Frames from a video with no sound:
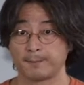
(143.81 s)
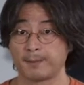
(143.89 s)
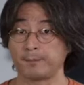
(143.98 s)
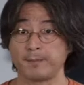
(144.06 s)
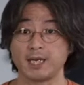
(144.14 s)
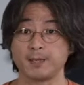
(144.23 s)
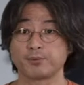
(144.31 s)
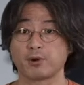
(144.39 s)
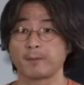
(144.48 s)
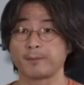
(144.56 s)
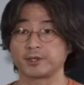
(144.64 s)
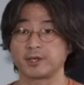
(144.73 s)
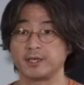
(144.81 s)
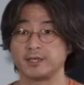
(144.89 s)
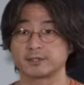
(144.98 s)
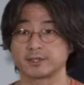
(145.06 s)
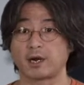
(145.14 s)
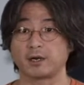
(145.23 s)
But many
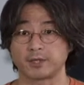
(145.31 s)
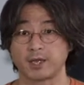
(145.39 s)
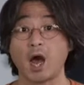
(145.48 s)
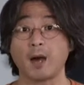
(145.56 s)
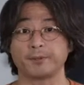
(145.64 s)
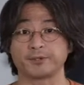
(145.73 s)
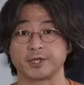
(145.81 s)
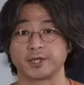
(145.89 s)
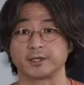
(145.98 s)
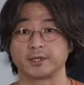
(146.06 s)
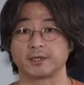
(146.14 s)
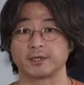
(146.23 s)
properties are the opposite.